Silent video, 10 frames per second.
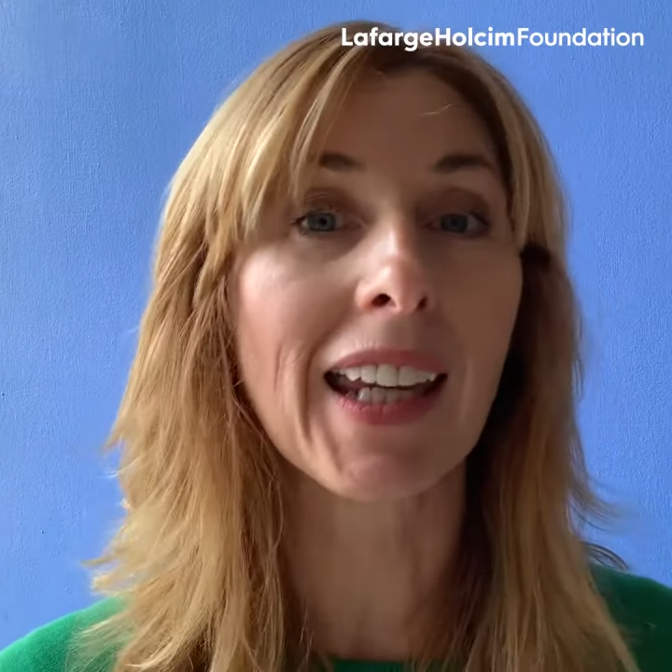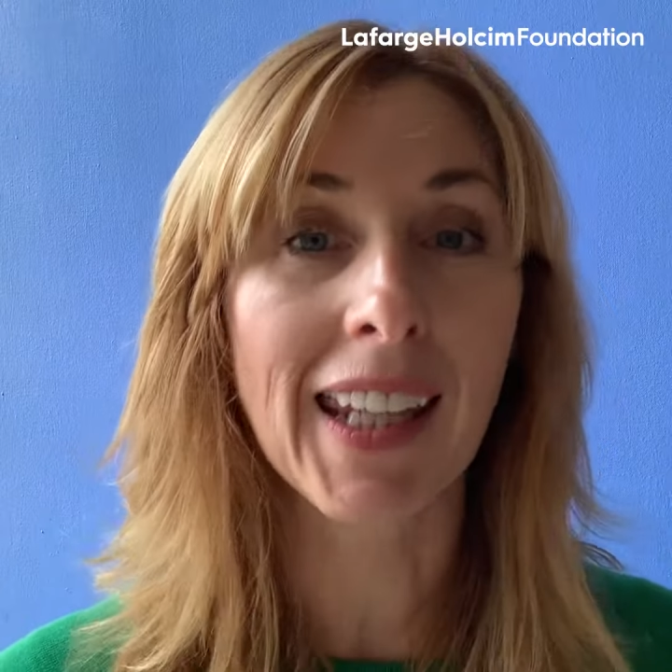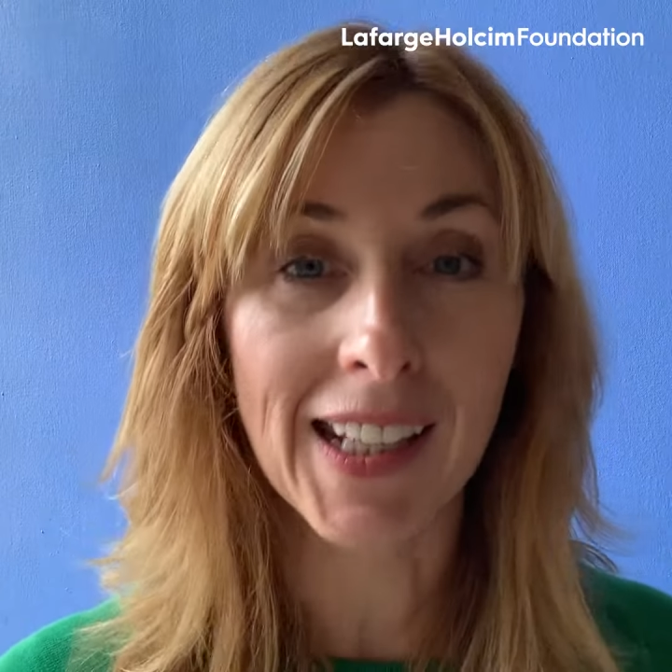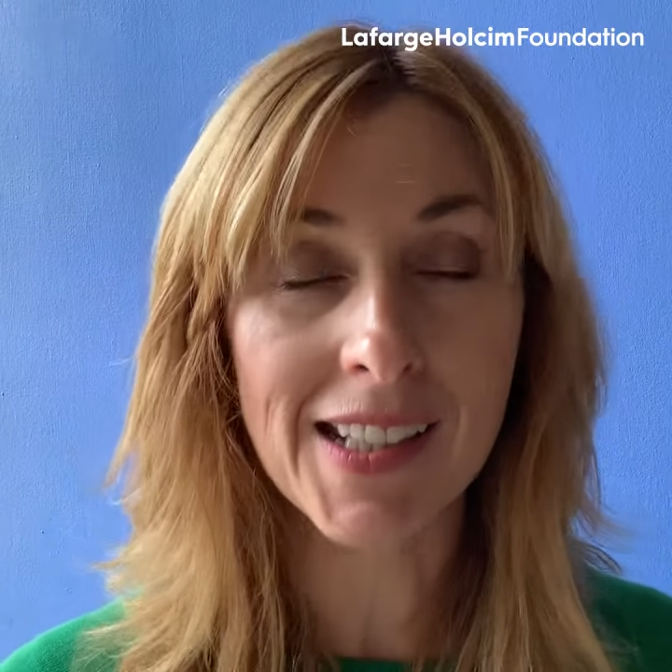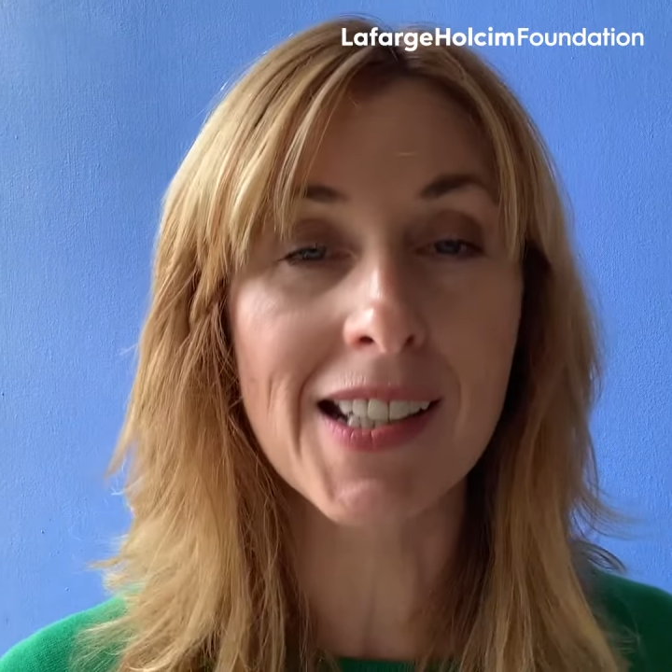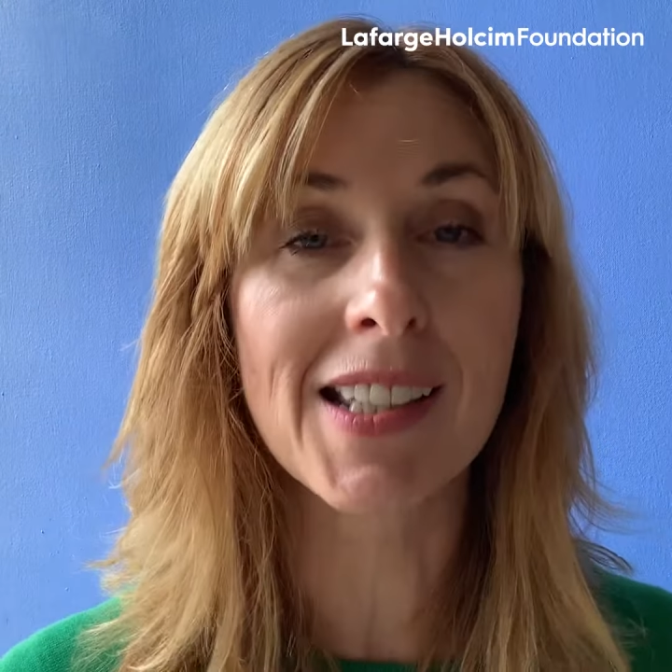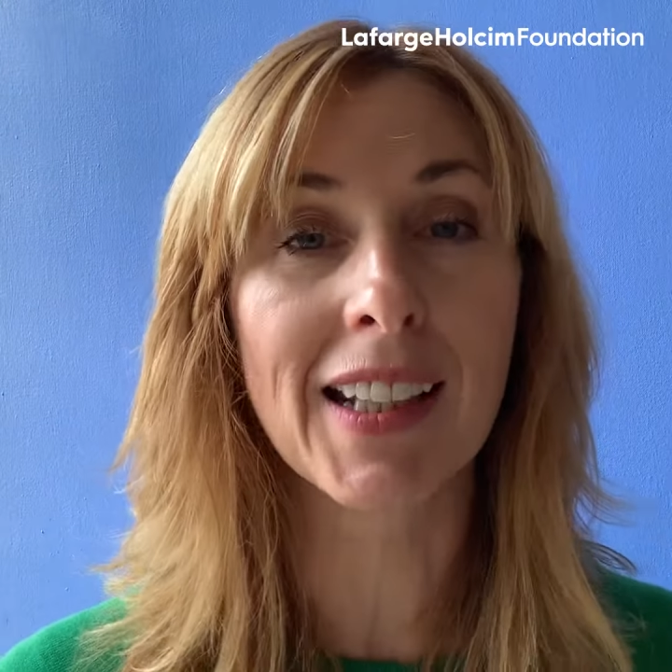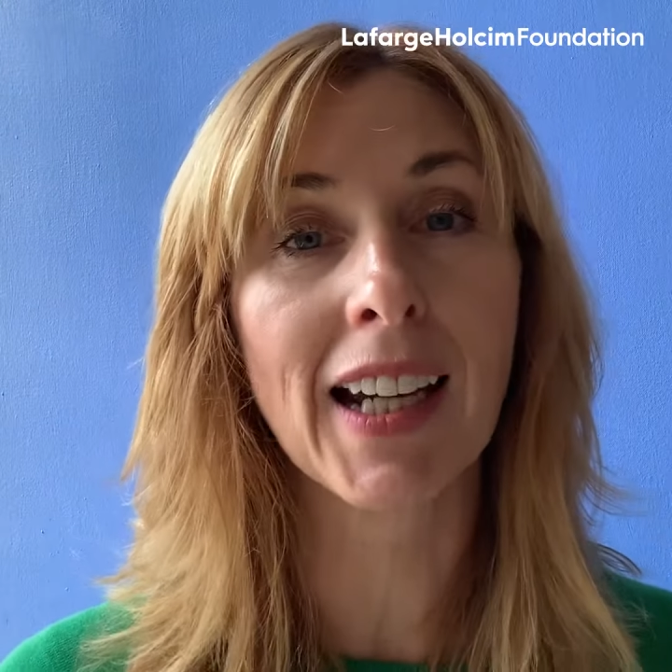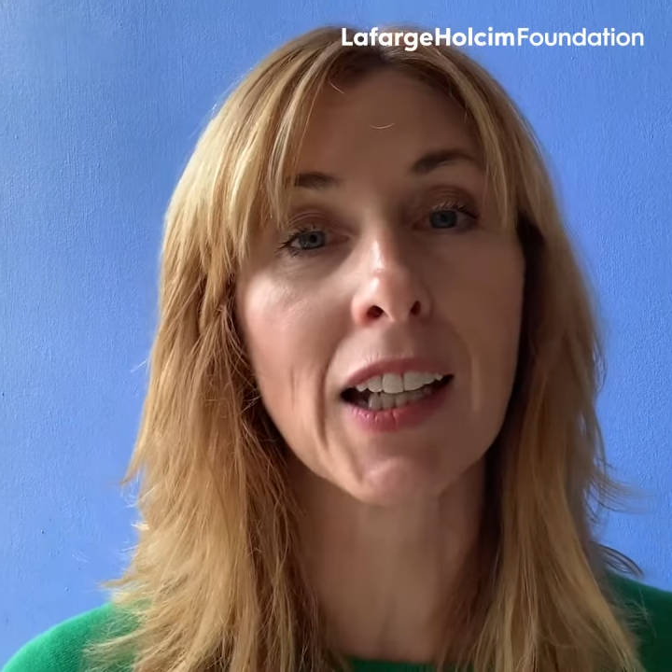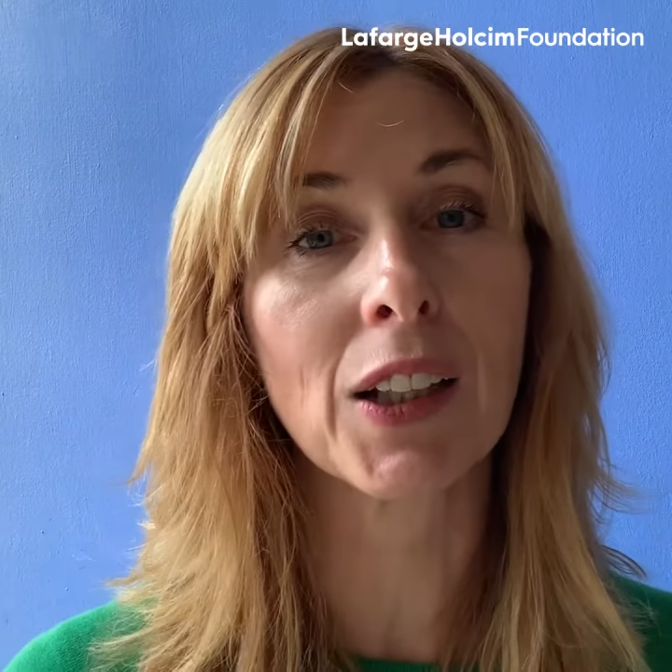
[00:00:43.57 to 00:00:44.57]
get to
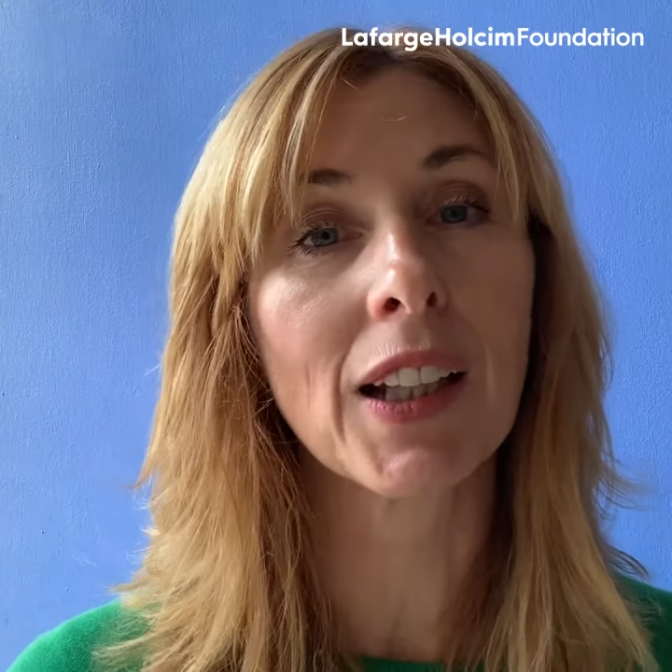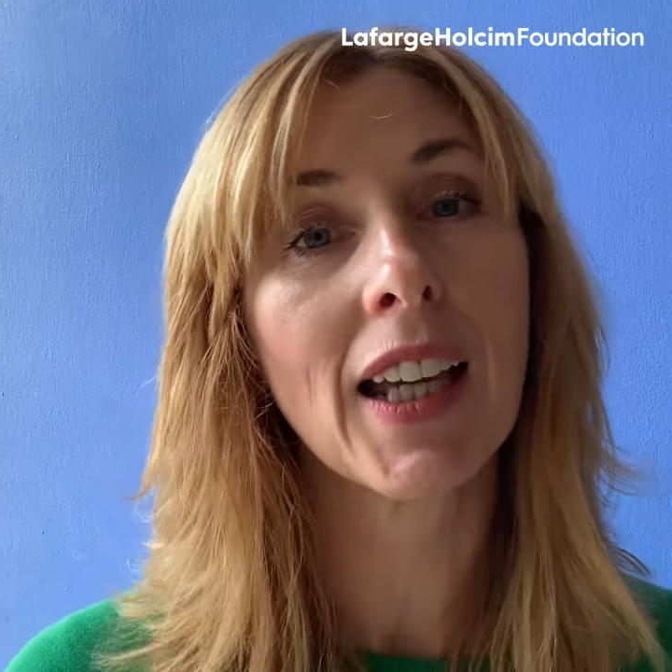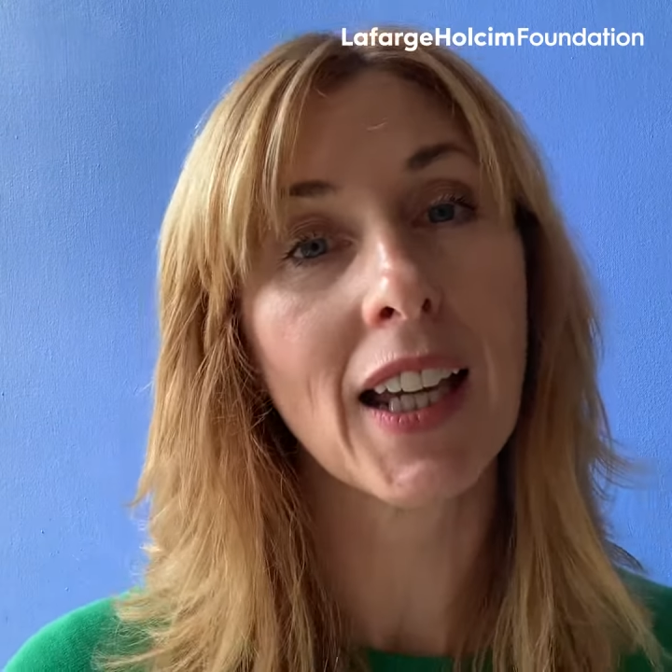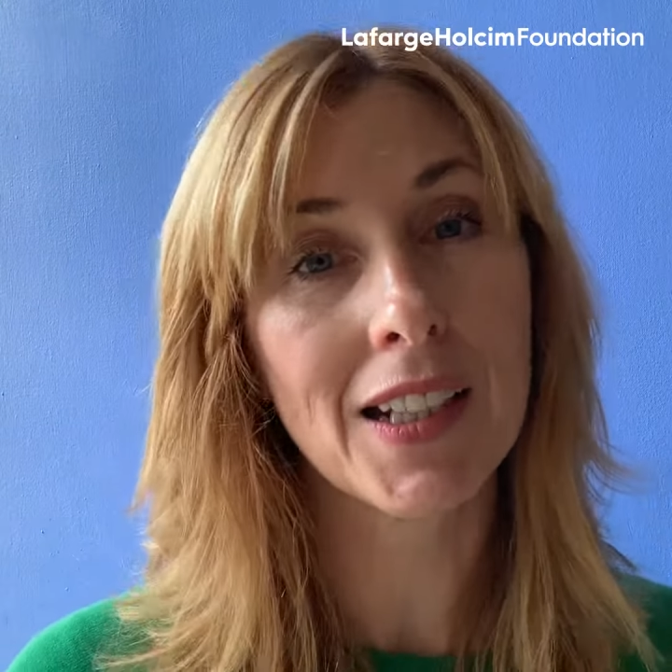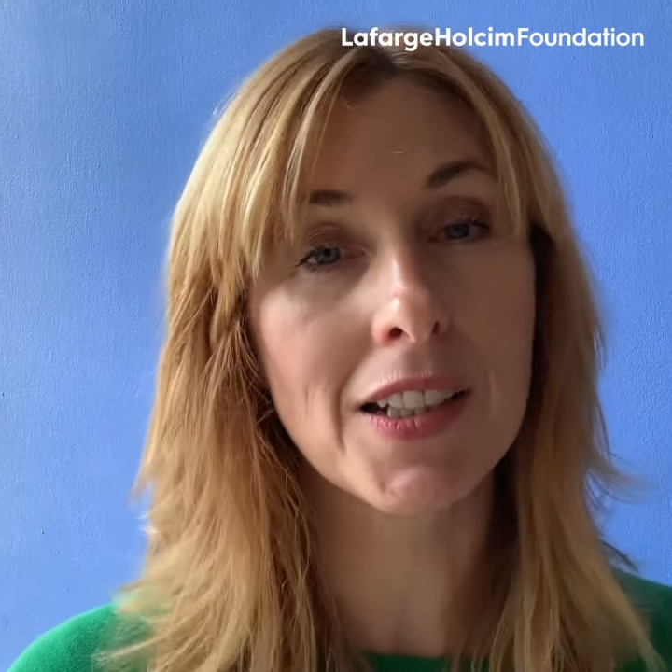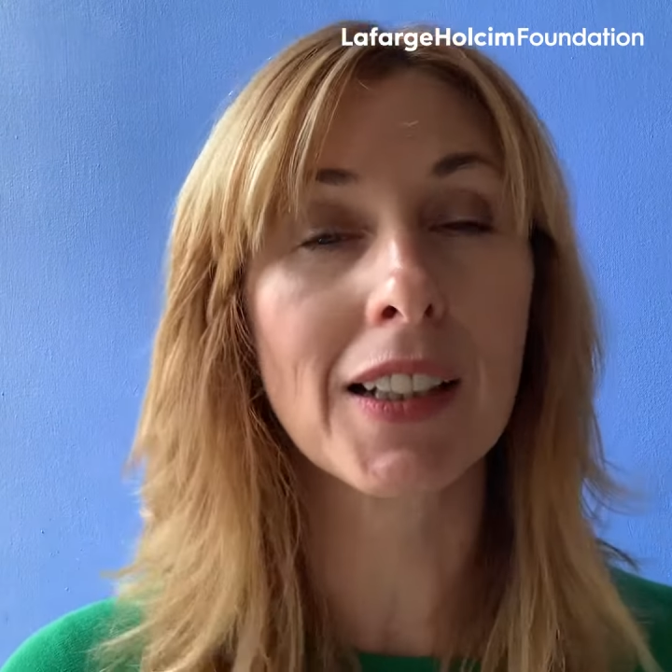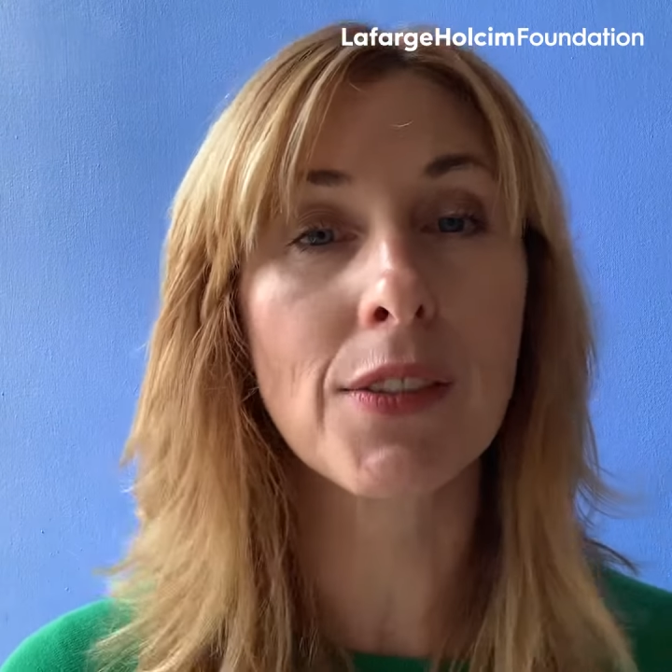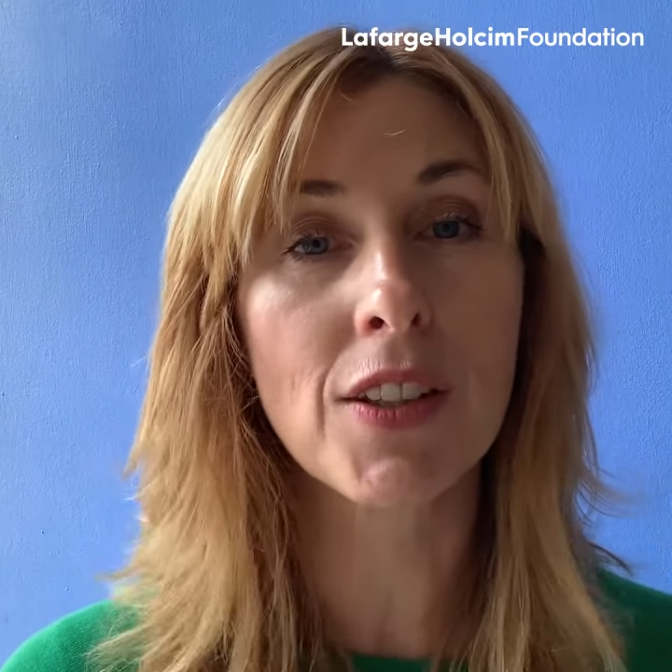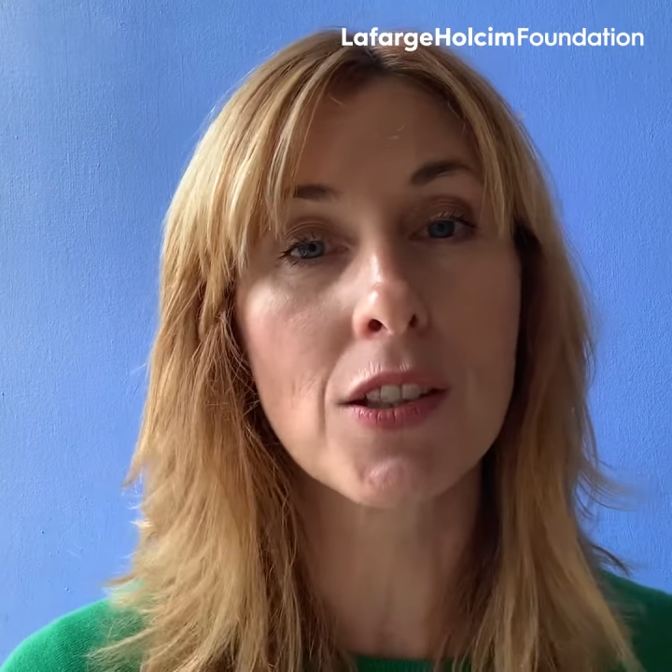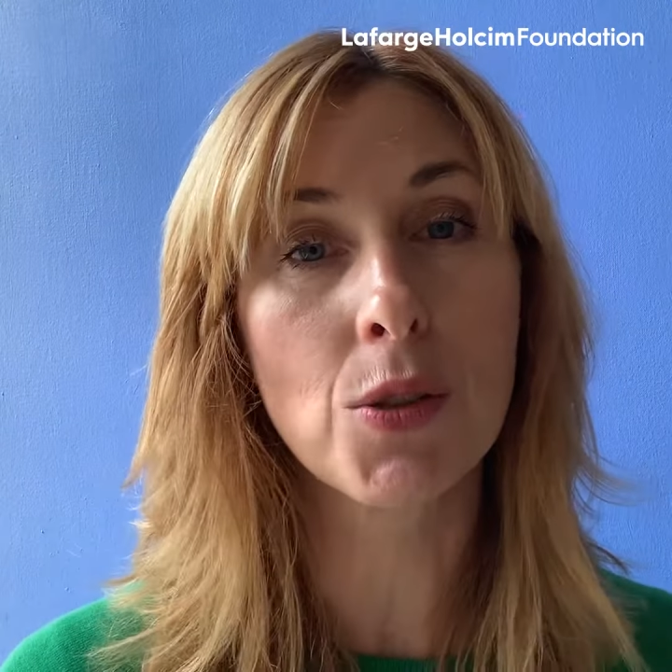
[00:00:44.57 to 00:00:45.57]
scale and deliver the